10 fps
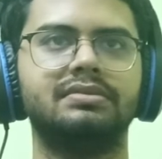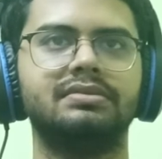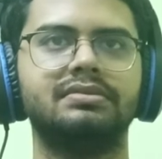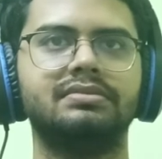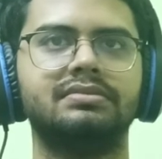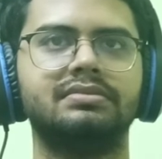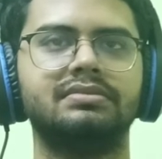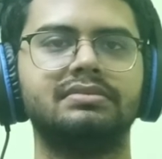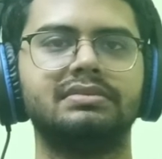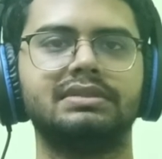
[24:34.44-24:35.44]

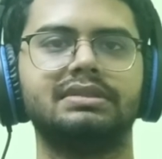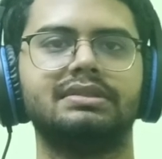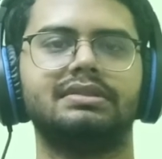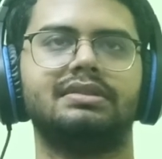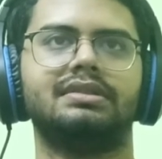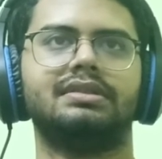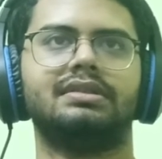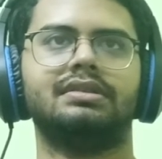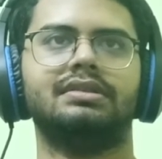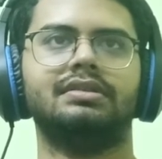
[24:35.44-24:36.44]
[no speech]